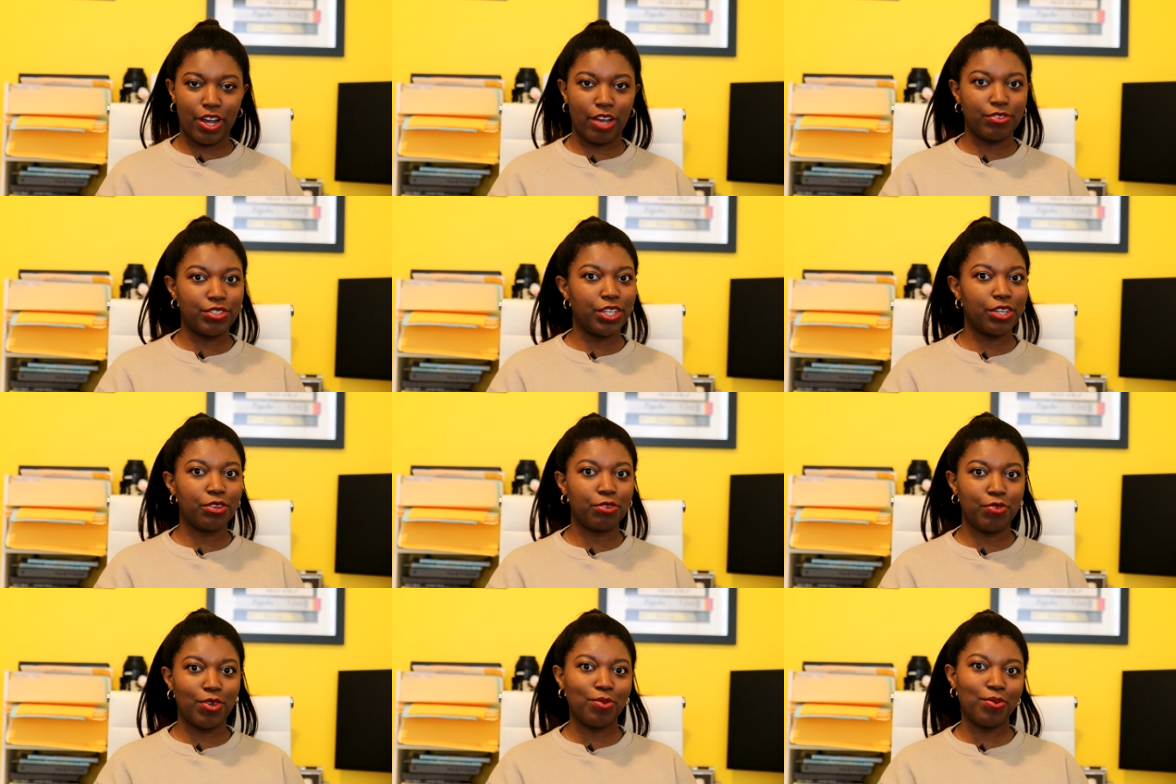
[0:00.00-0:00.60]
I've
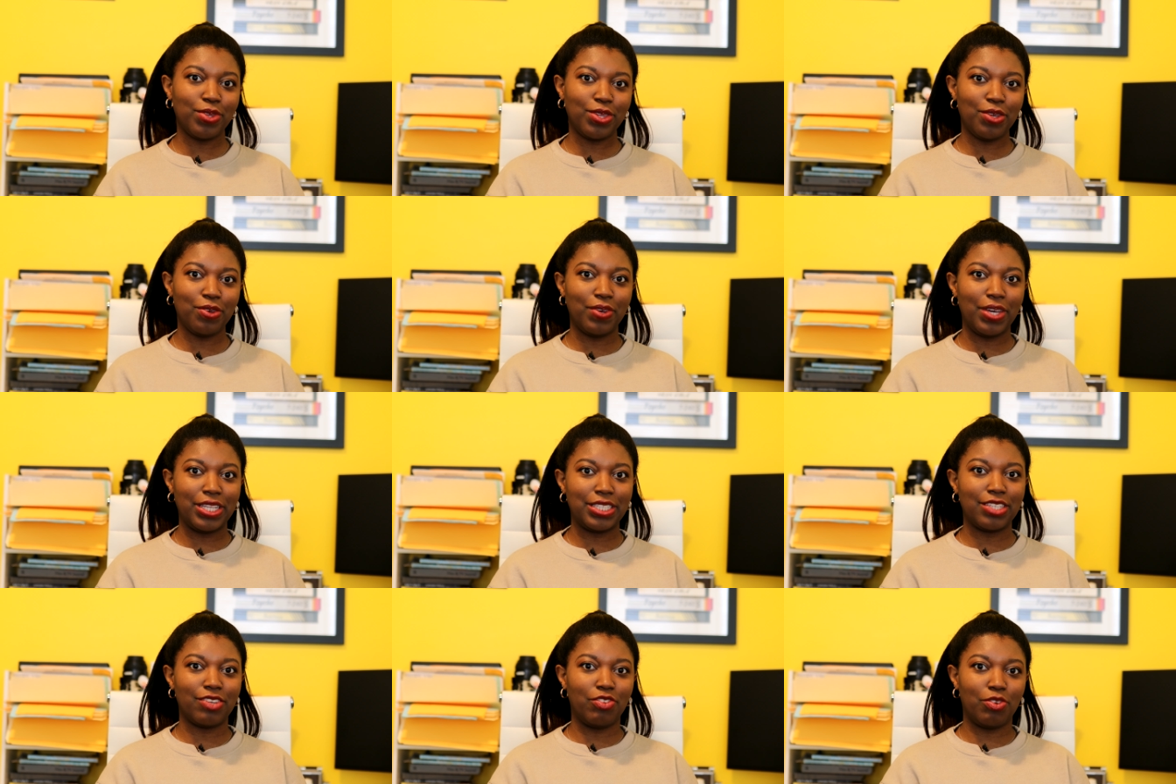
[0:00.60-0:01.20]
shared a few with you
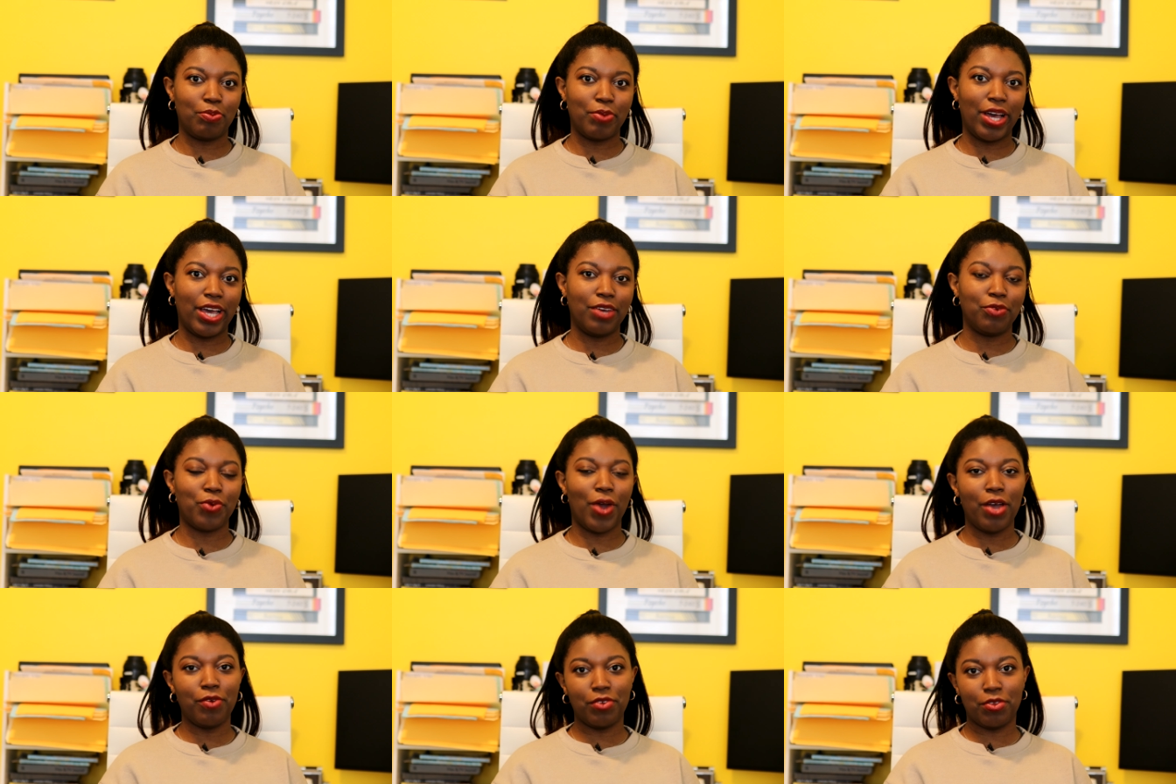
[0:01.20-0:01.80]
in some of my
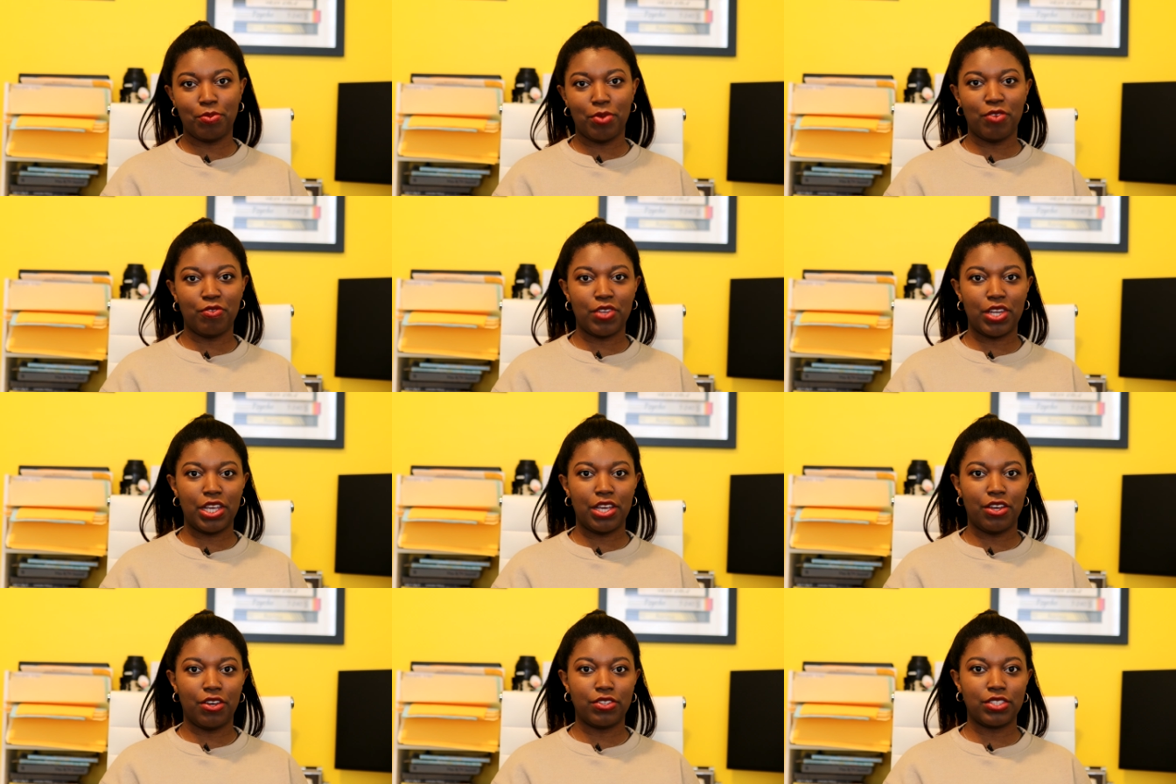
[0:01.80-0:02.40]
Write With Me
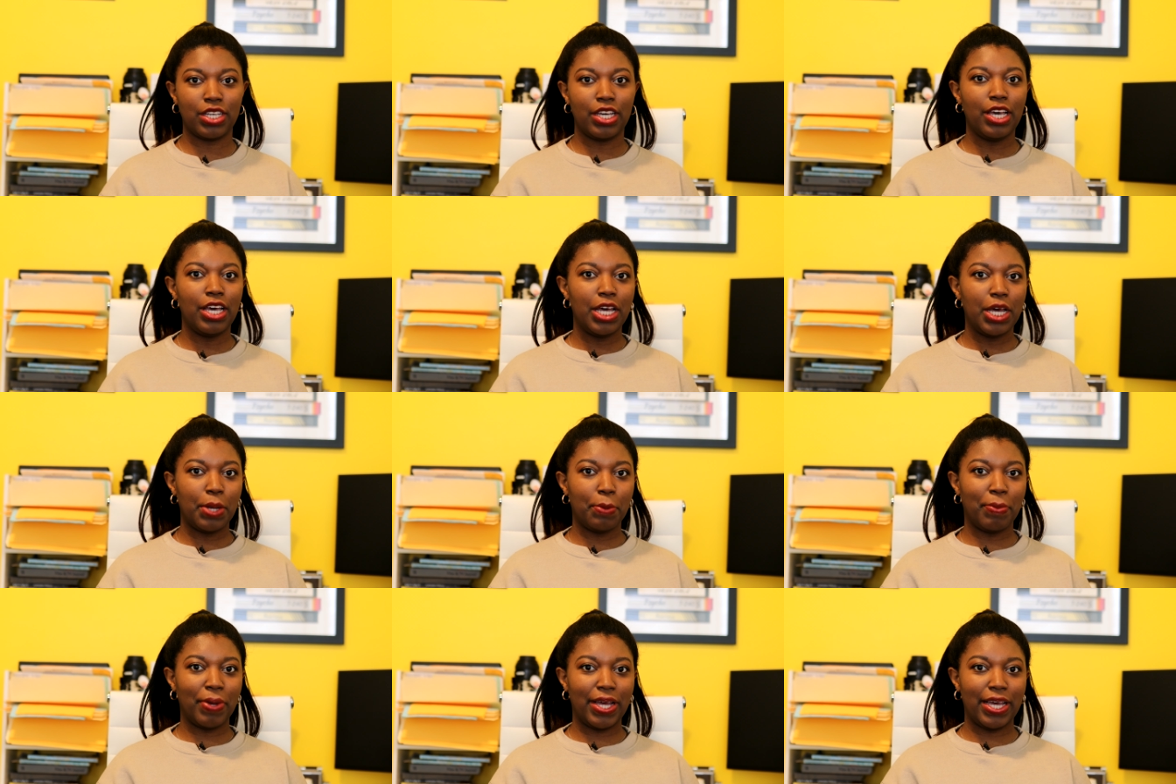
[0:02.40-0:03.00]
videos,
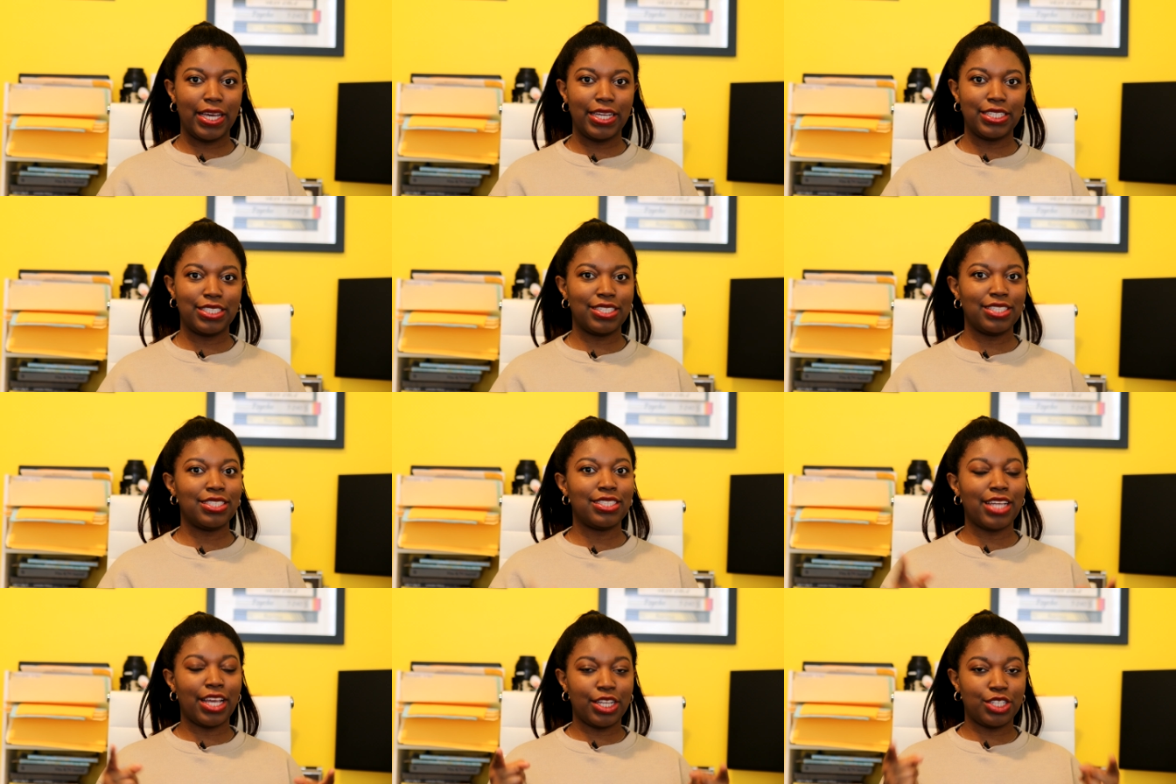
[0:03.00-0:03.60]
but
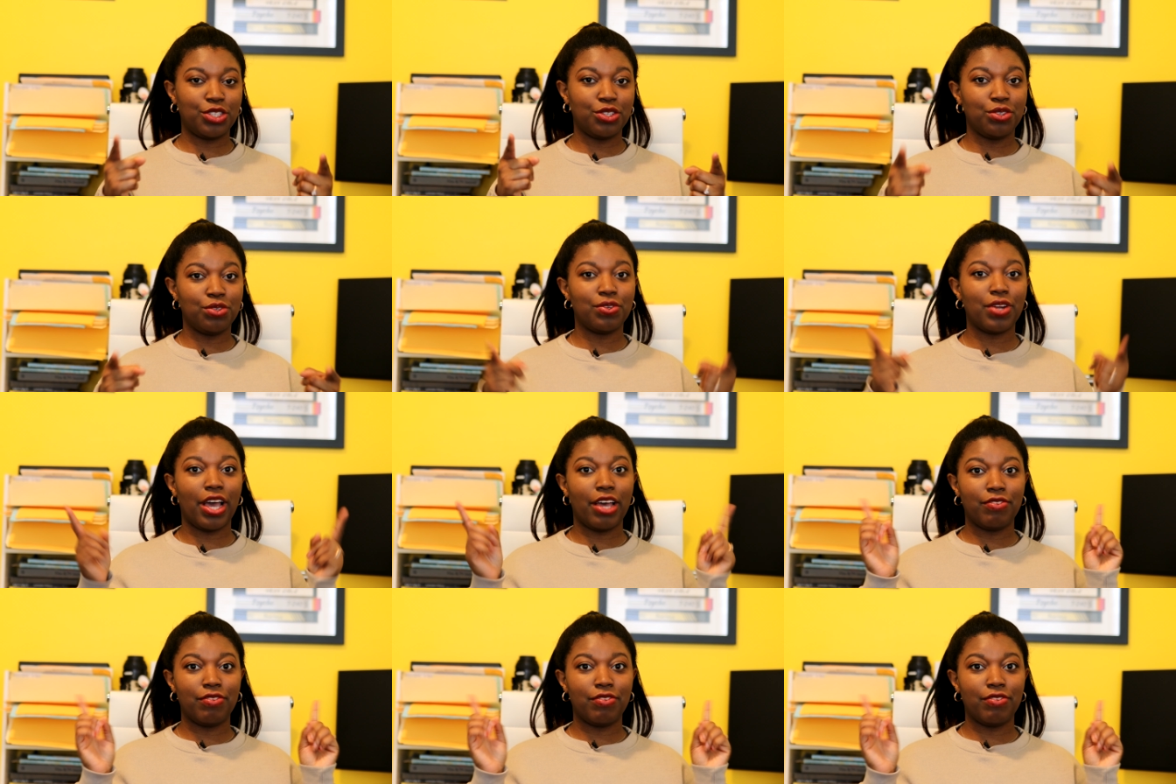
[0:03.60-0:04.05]
just stay tuned.